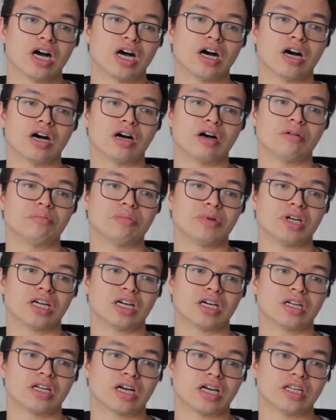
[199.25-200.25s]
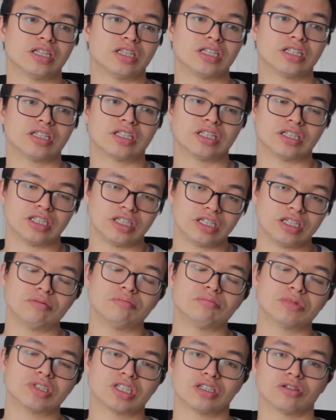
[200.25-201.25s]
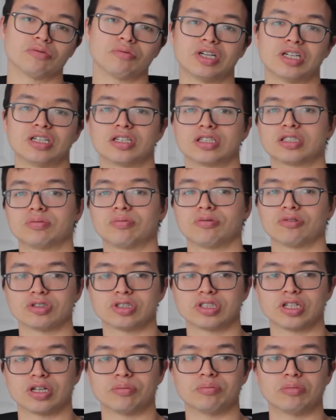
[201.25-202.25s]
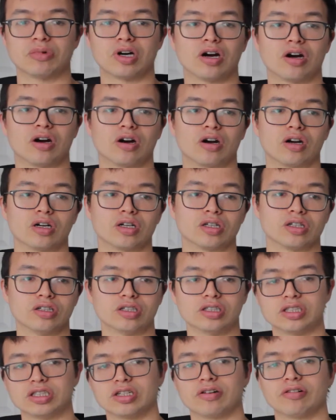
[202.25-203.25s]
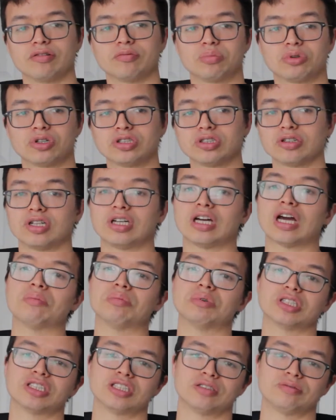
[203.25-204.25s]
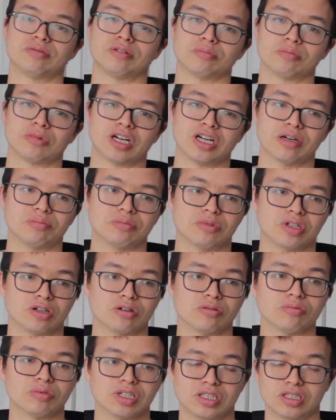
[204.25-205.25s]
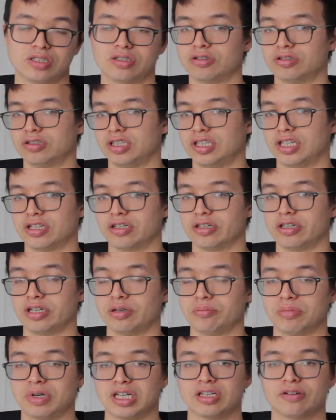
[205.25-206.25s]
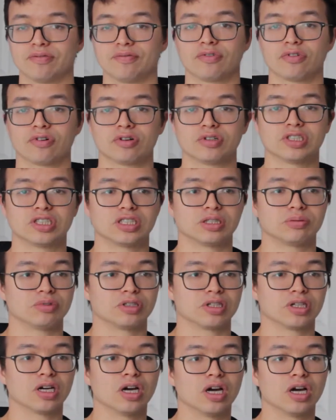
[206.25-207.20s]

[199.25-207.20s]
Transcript: And I think the themes and the way it explores them are good. So personally, I put this film right up there with Dirty Harry and Magnum Force as being